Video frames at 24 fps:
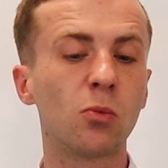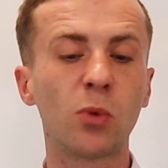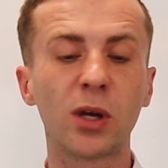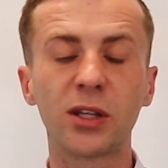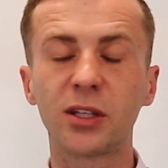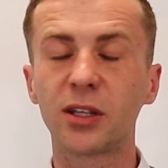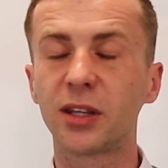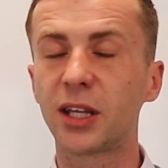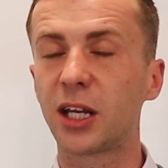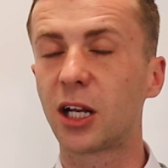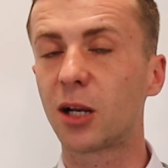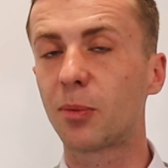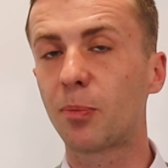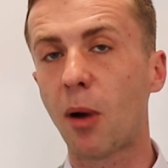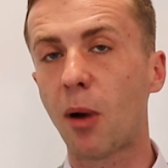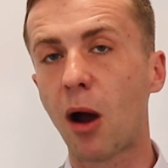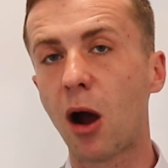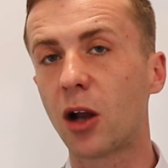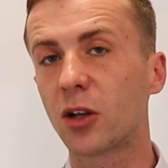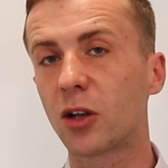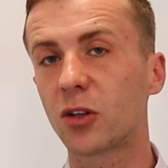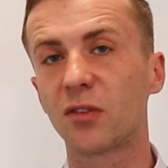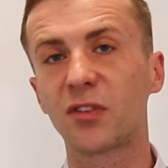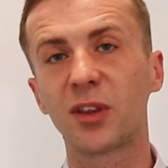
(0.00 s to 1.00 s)
whether they are
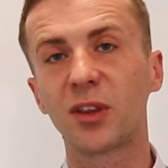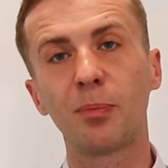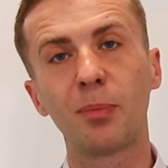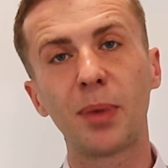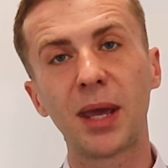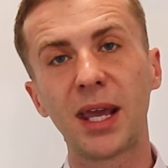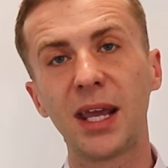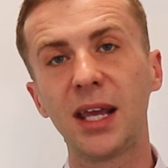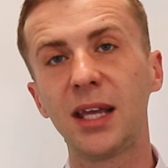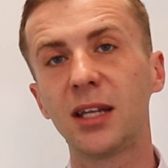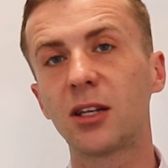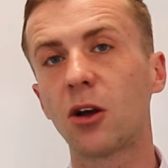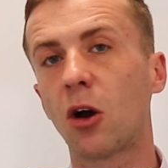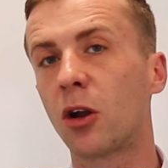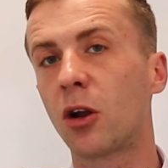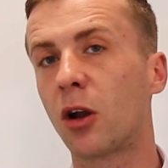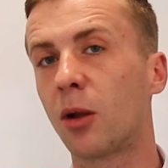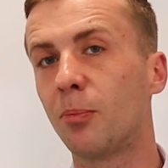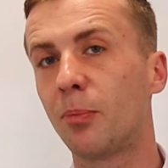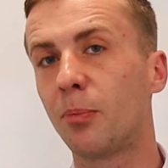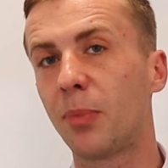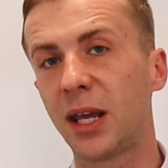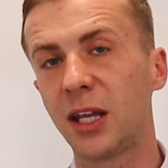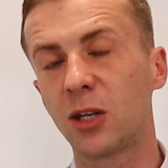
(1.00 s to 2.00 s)
part of the paid or
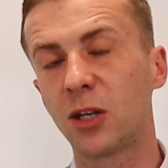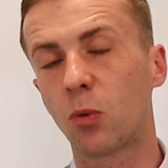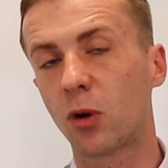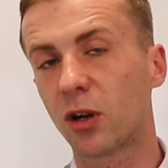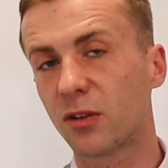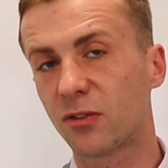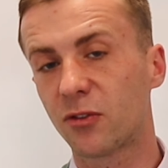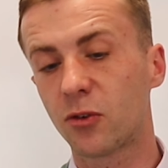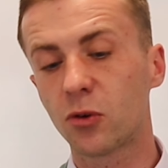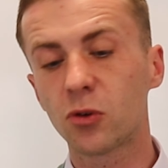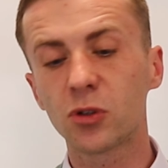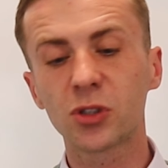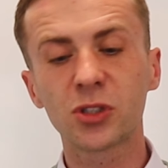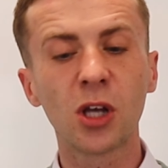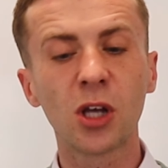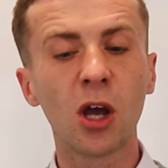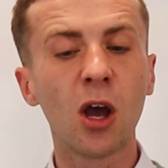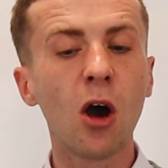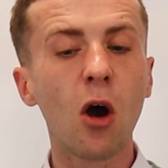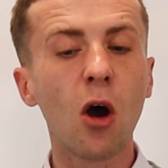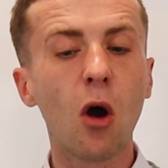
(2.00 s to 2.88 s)
unpaid workforce